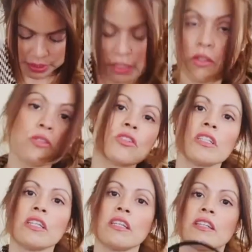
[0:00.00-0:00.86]
And
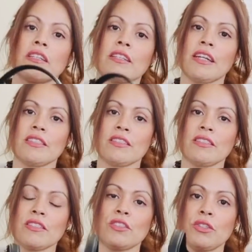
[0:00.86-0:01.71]
usually that
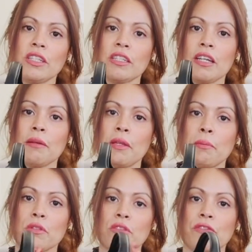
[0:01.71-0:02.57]
does the trick. I'm
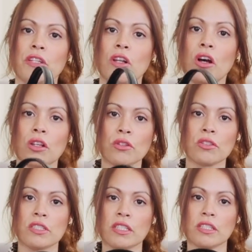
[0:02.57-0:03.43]
able to fit all
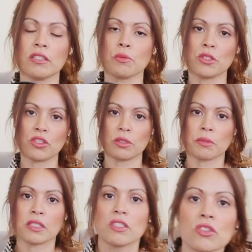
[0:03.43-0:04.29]
those things, which
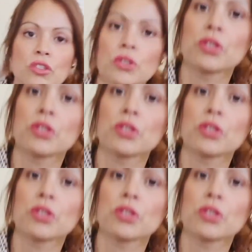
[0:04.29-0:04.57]
I'm going to show